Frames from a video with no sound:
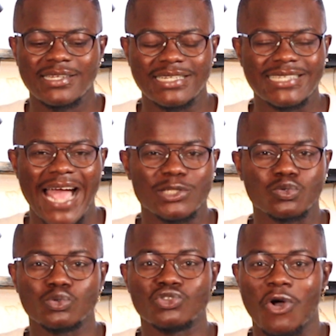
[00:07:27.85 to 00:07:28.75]
the
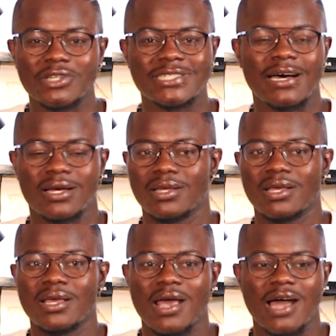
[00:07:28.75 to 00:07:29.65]
title doctor
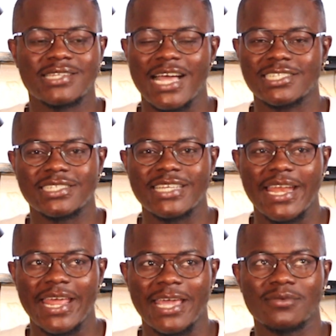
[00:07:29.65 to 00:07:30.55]
attached to
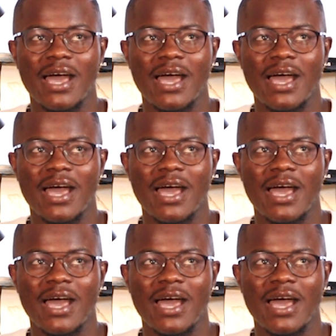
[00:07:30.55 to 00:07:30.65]
their name,